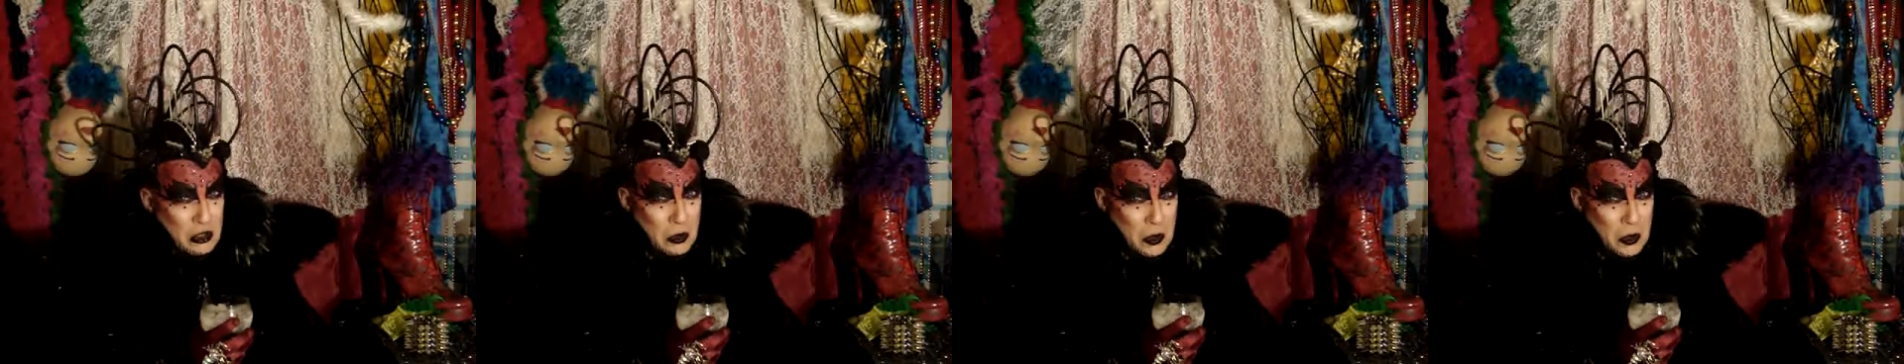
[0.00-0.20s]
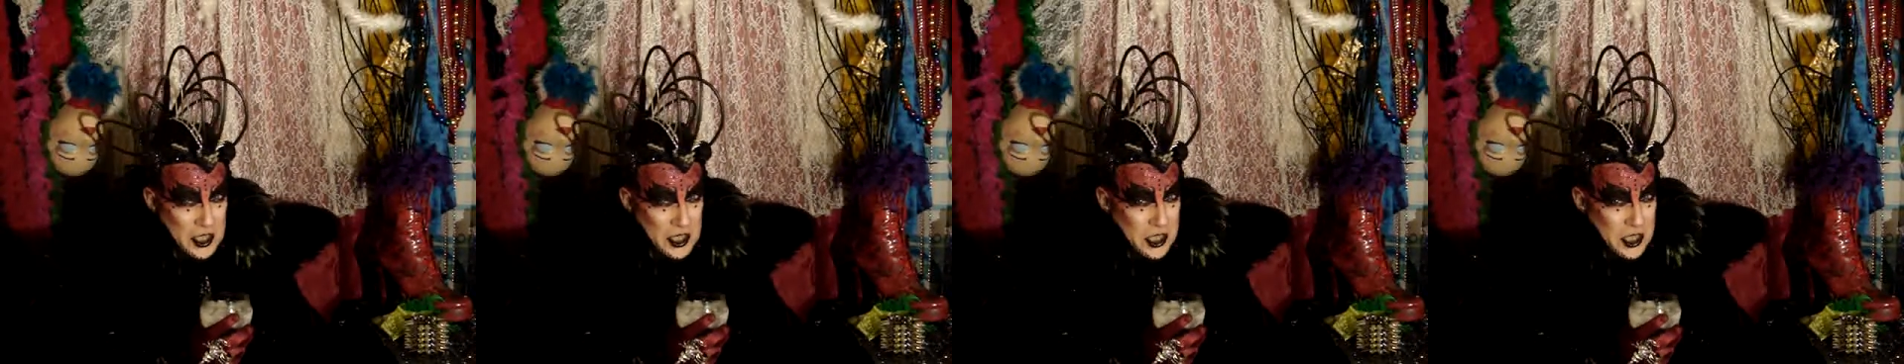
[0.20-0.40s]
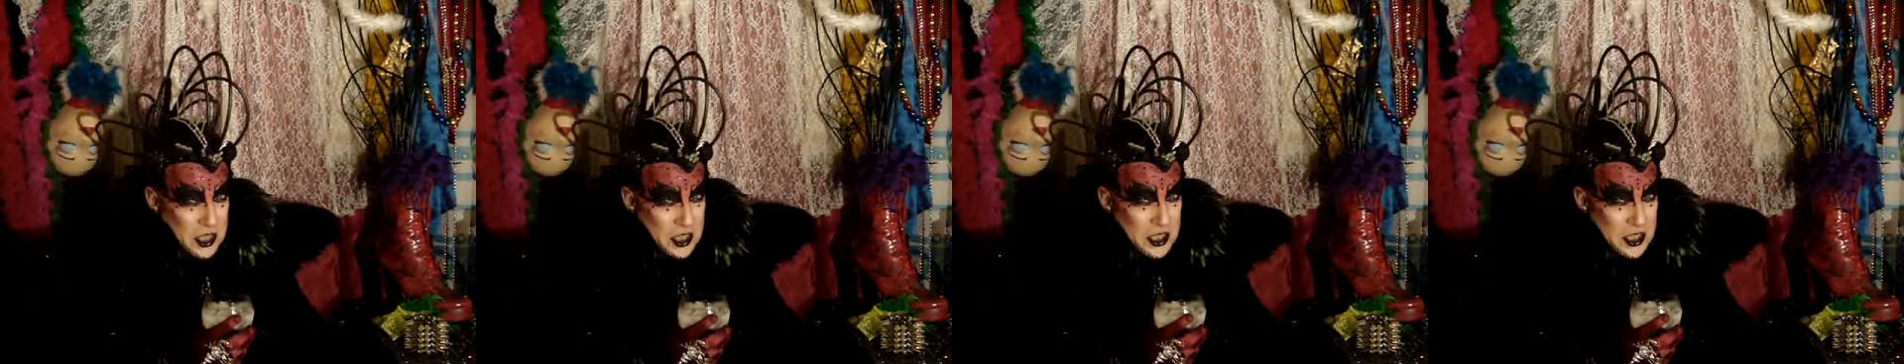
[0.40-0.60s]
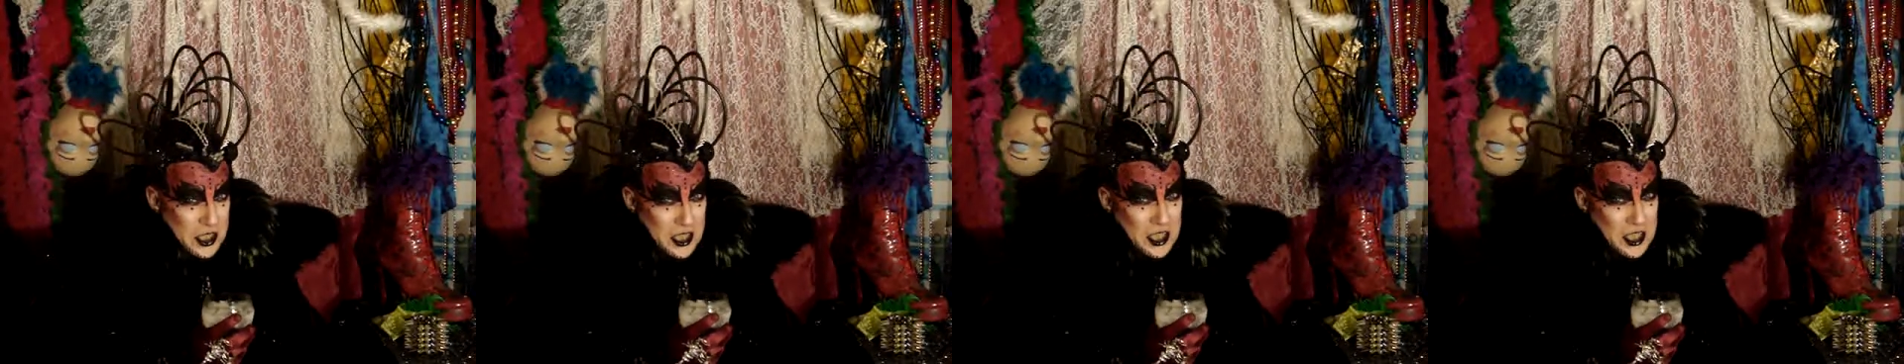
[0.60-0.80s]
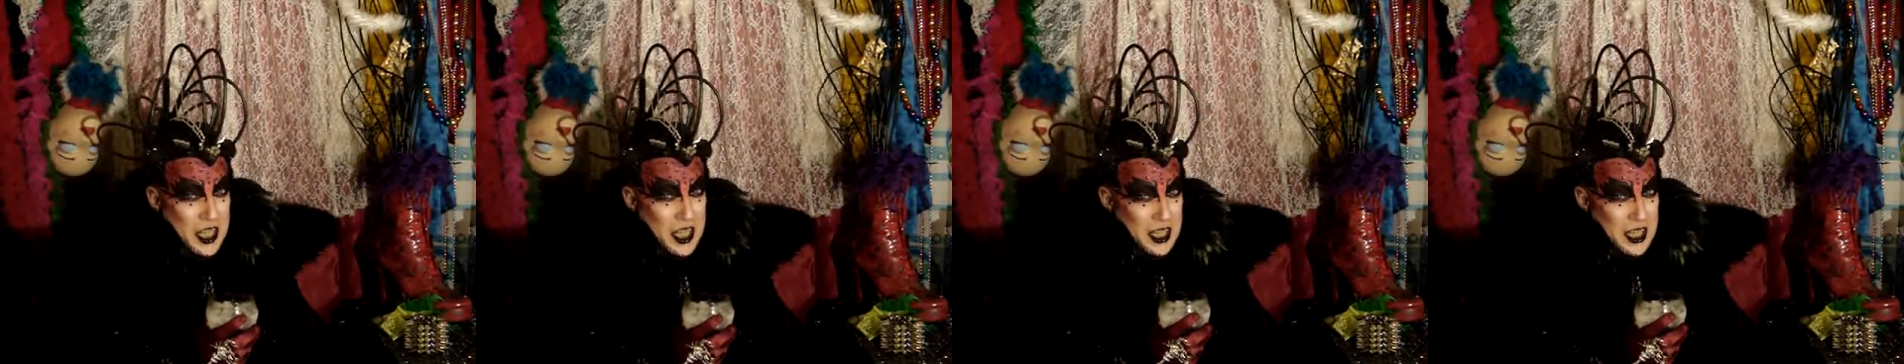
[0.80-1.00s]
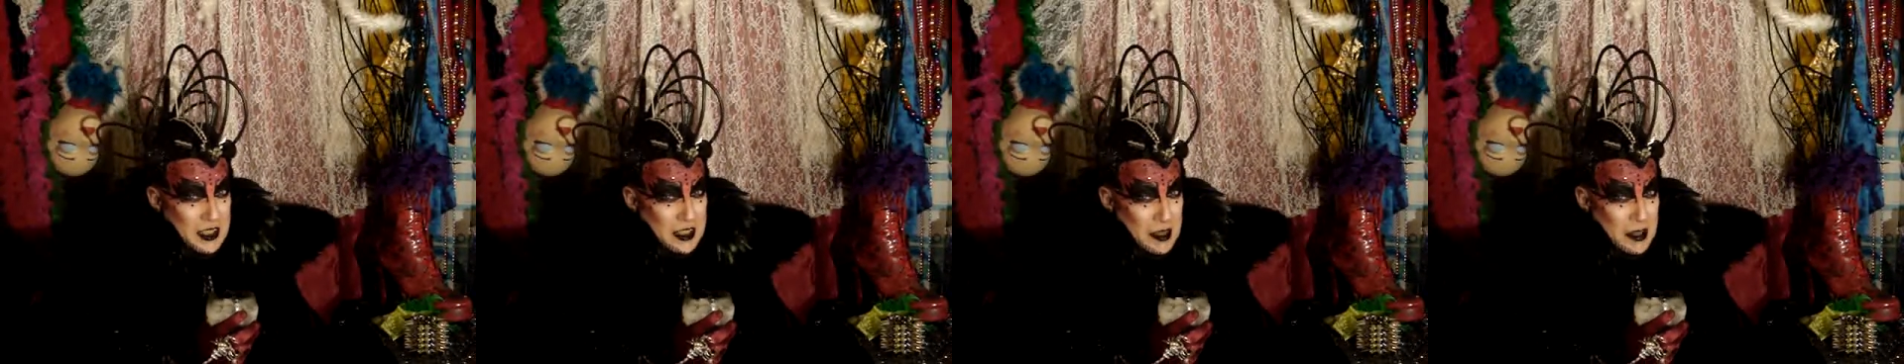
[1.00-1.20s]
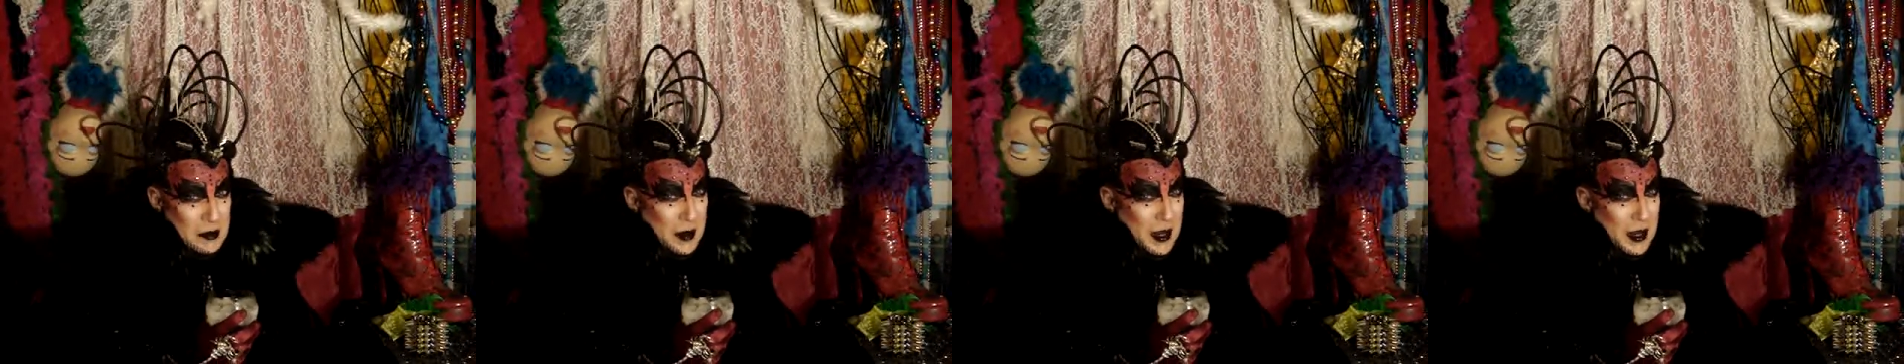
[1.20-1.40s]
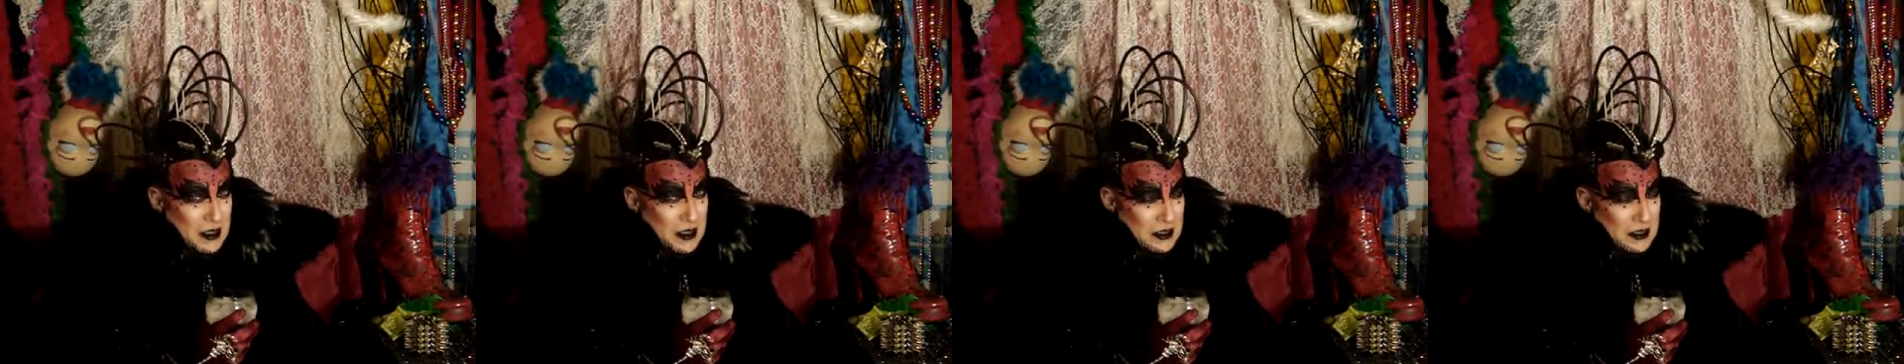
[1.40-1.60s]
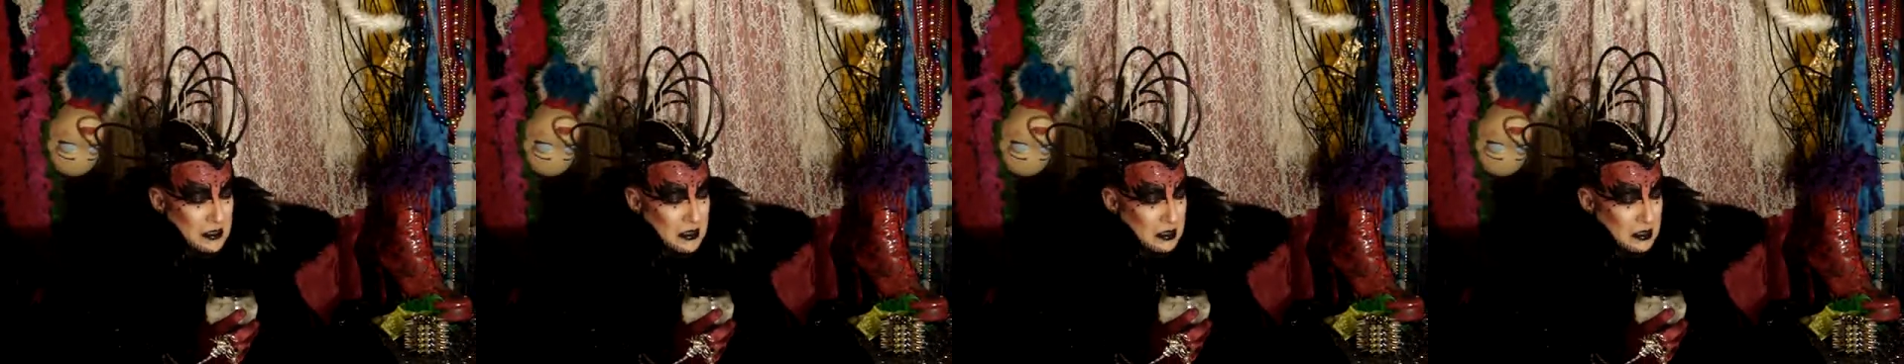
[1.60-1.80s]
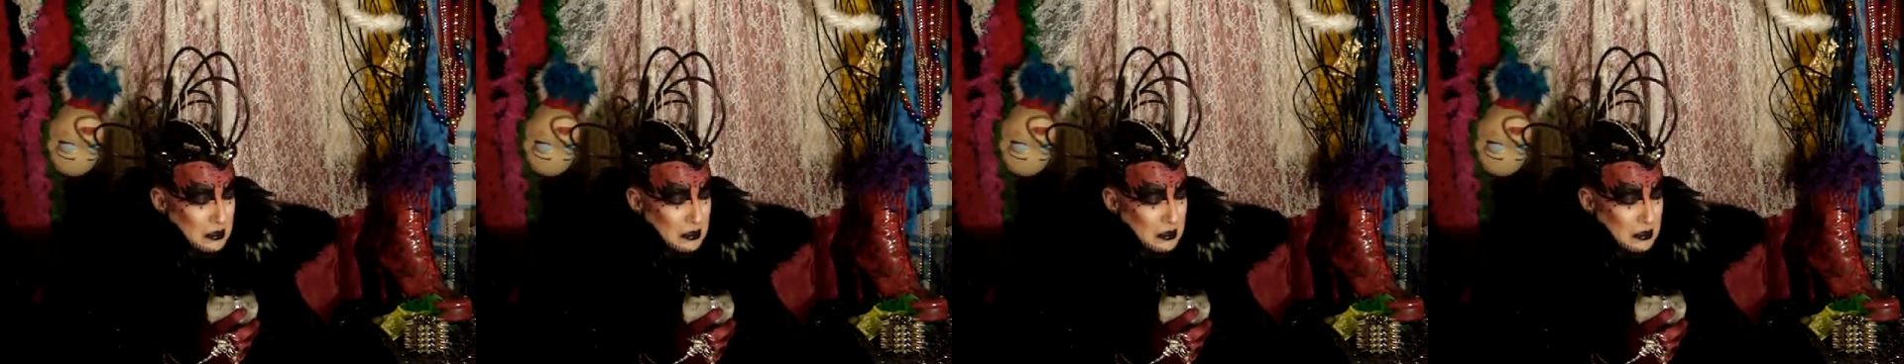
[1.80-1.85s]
question, didn't I? About...